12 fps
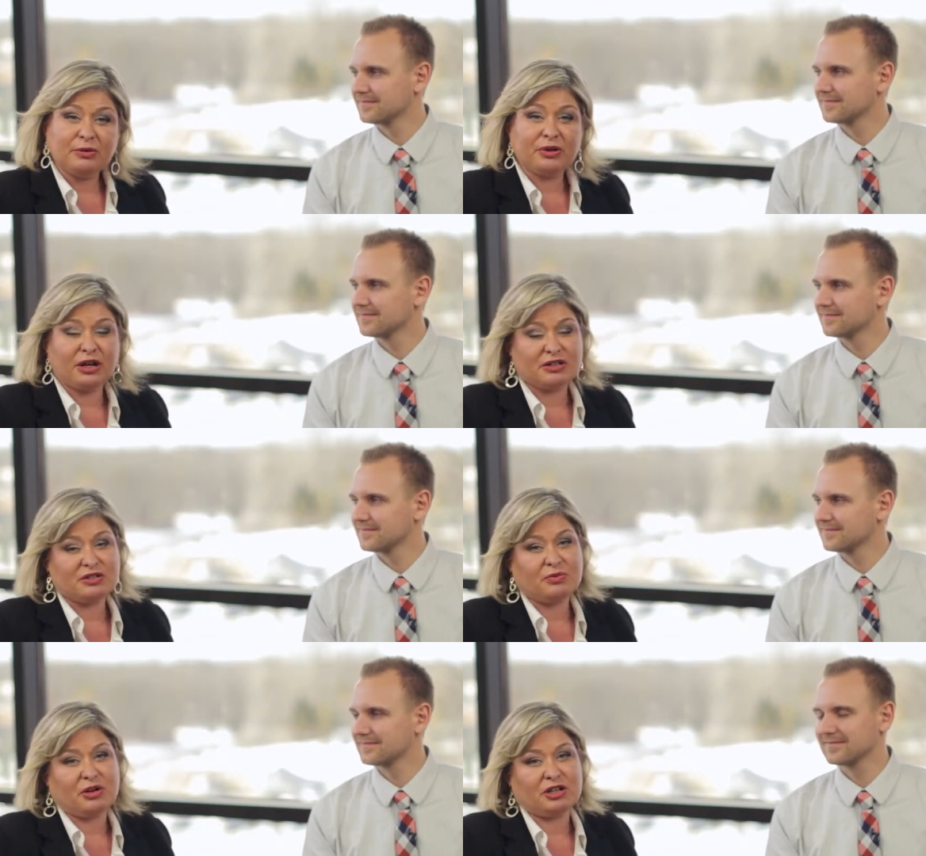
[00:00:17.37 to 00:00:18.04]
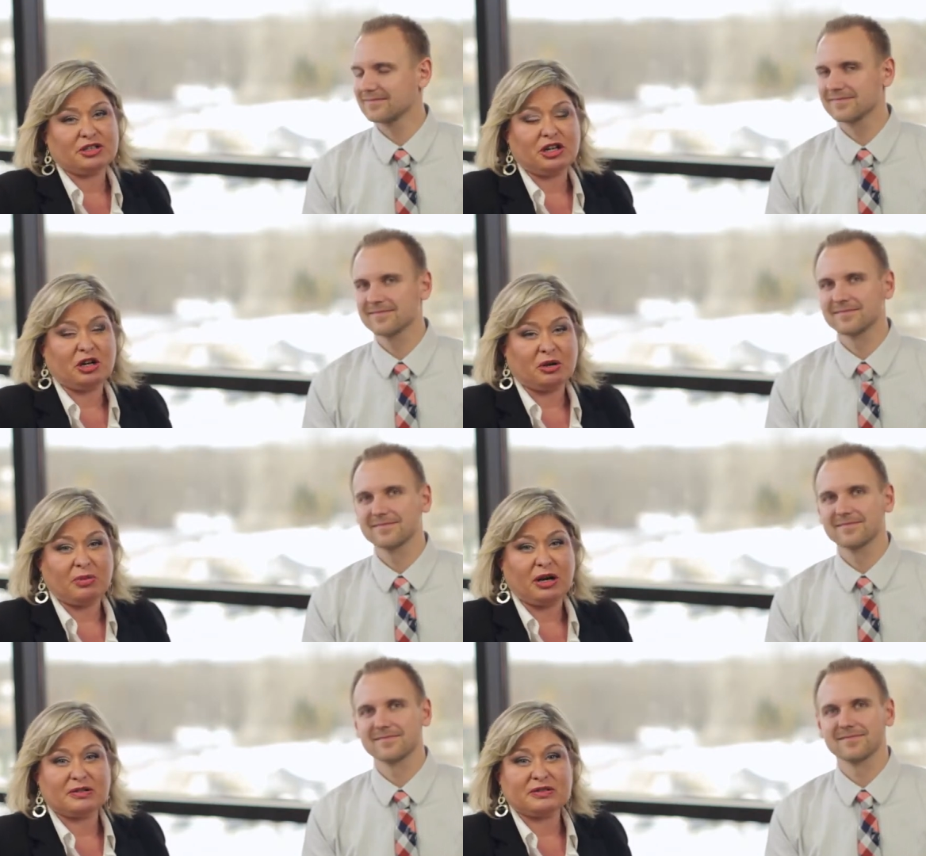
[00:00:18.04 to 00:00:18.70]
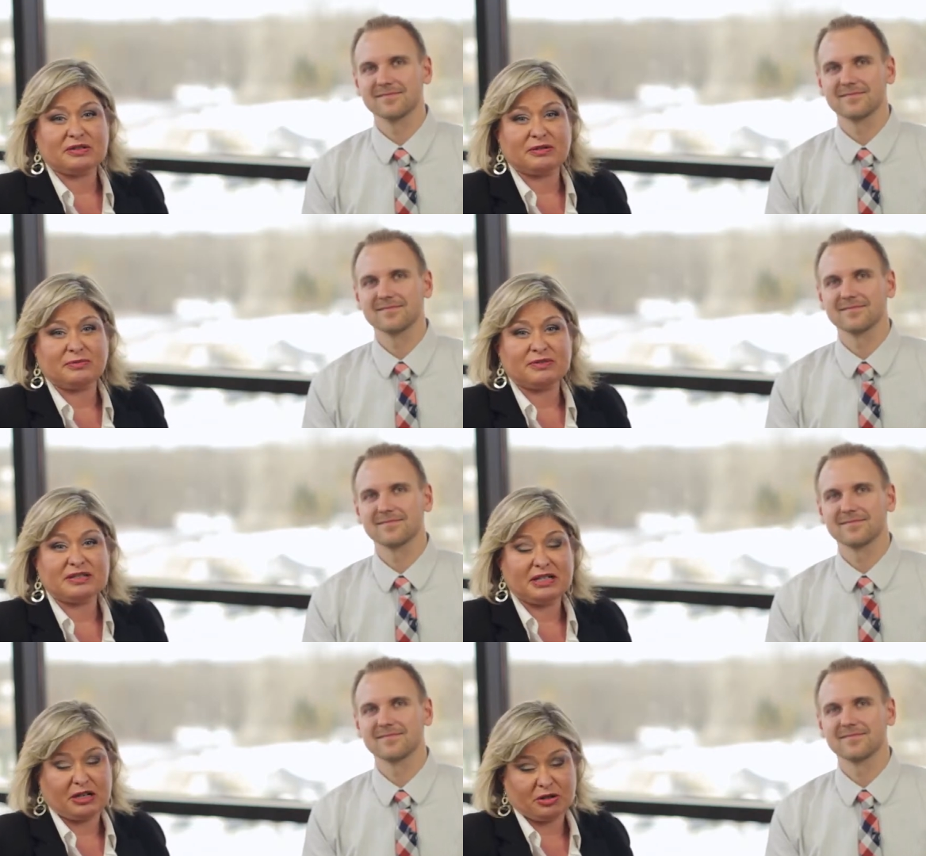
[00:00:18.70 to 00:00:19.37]
Speaker 1: we also want to talk about some
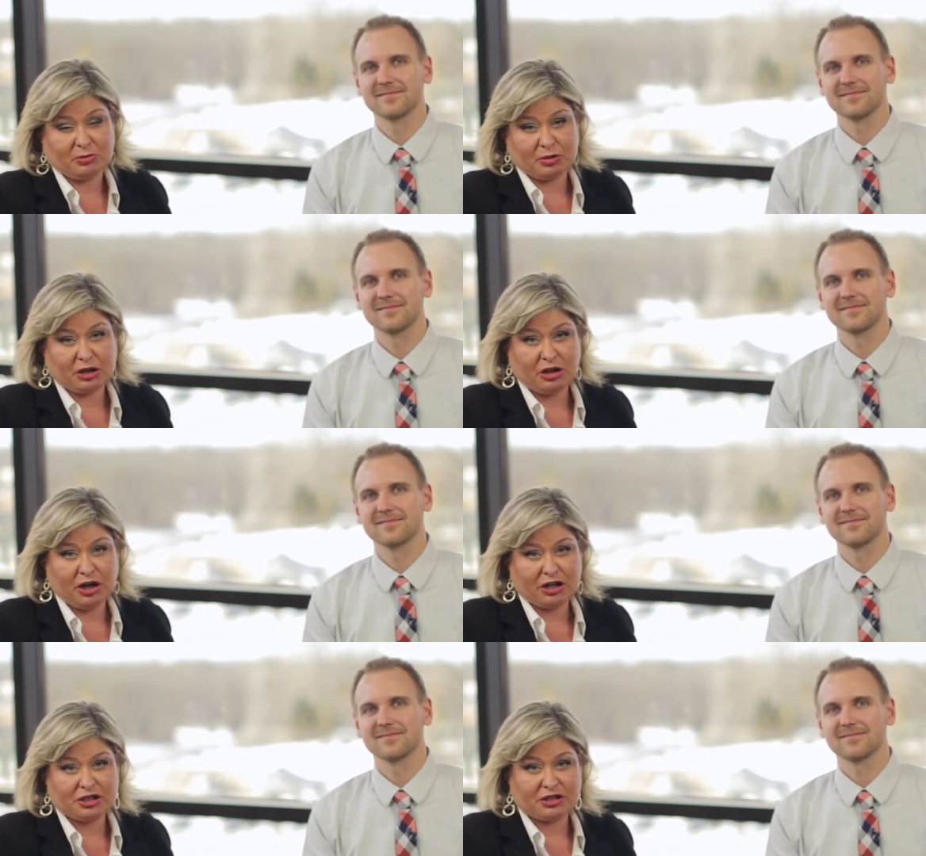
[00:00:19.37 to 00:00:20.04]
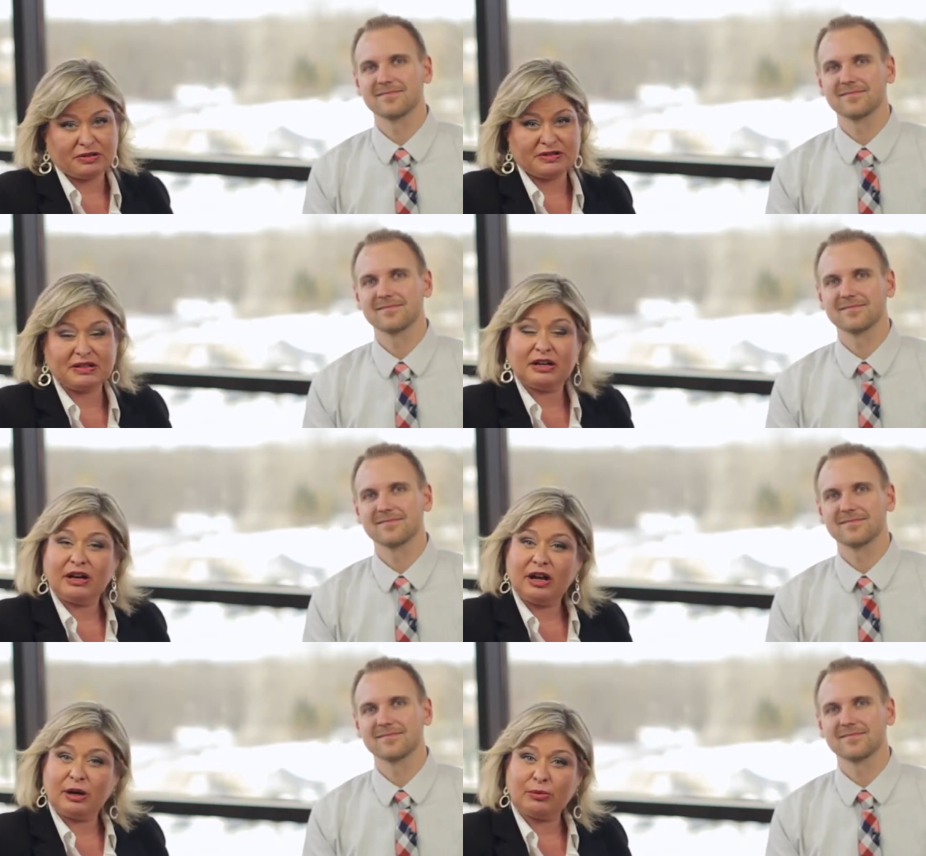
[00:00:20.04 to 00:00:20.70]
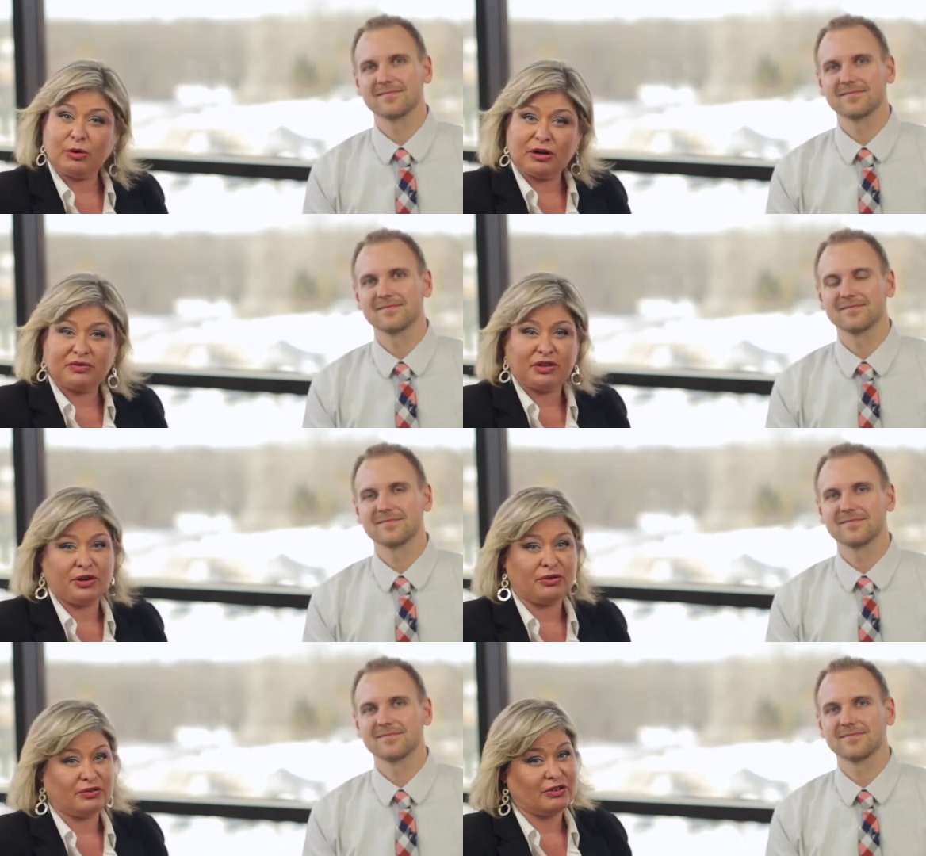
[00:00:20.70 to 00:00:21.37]
standard precautions, and one of
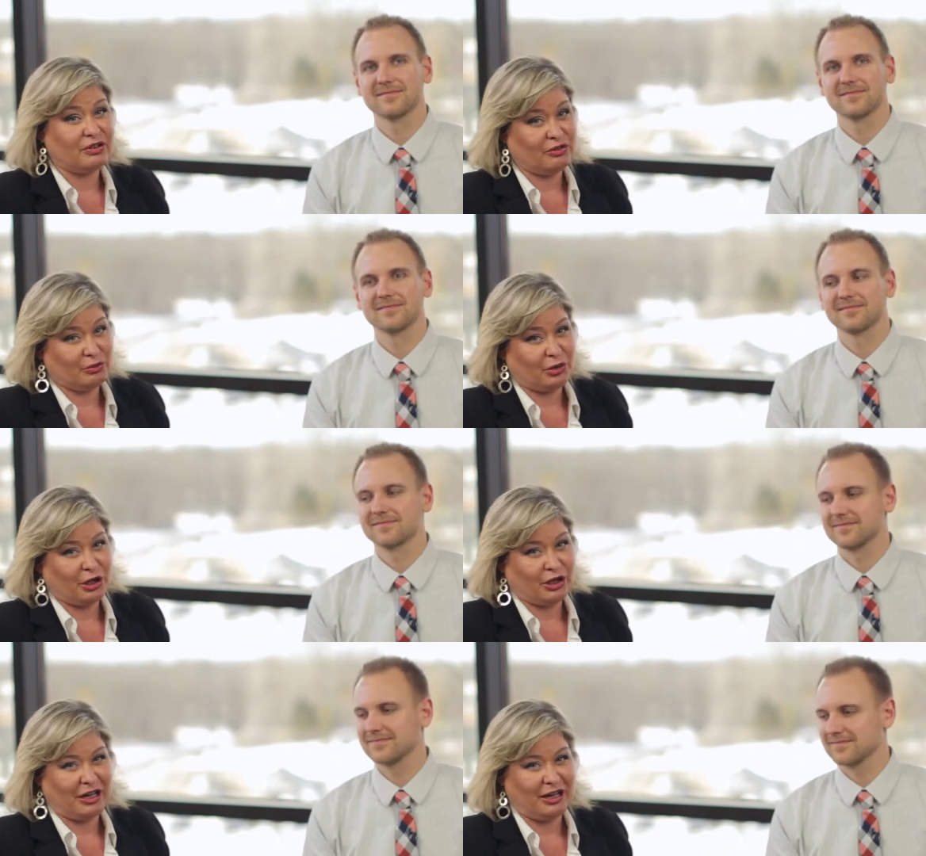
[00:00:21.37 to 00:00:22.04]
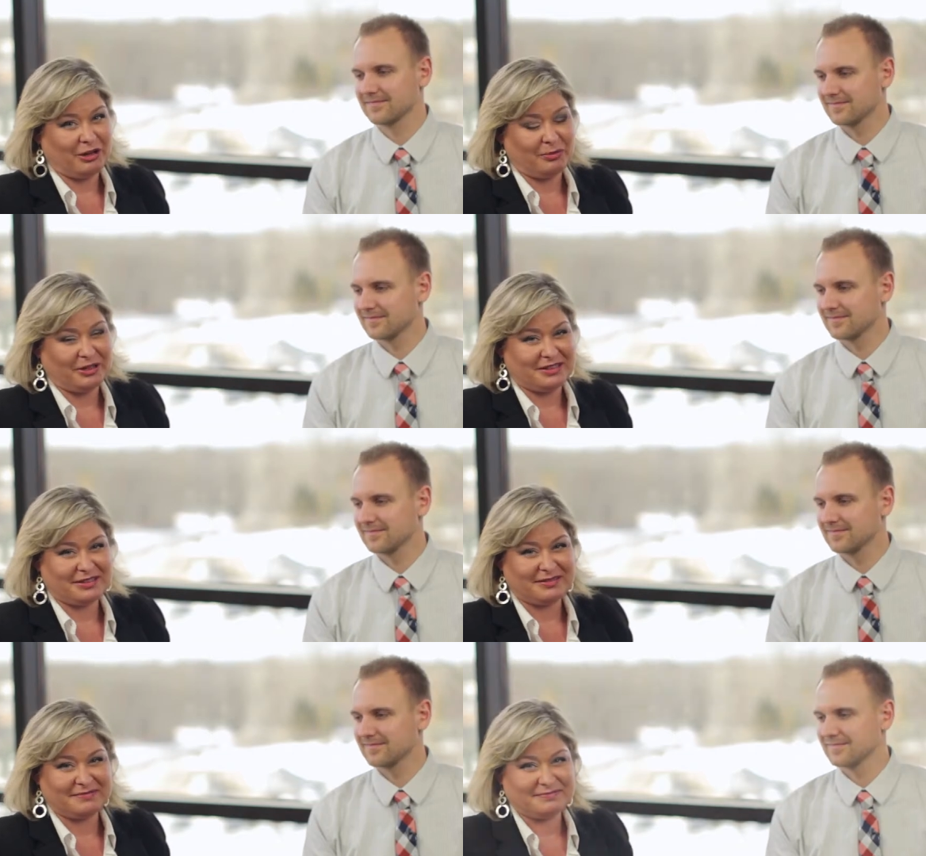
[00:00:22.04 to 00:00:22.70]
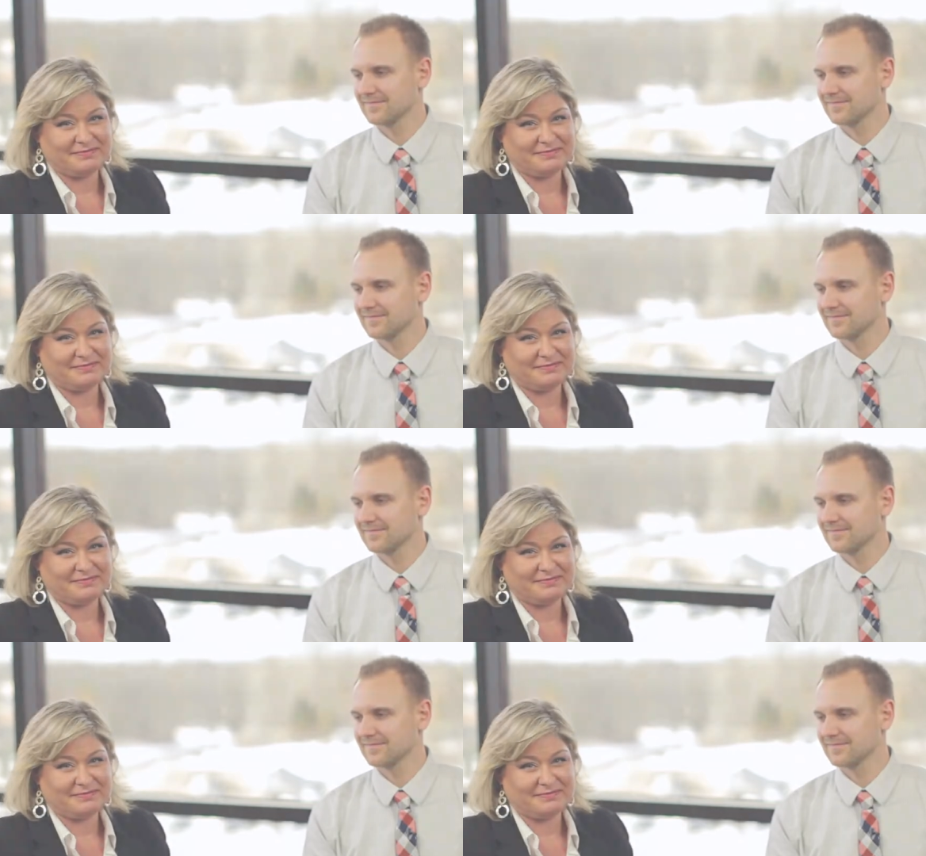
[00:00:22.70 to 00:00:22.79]
those is wearing a helmet.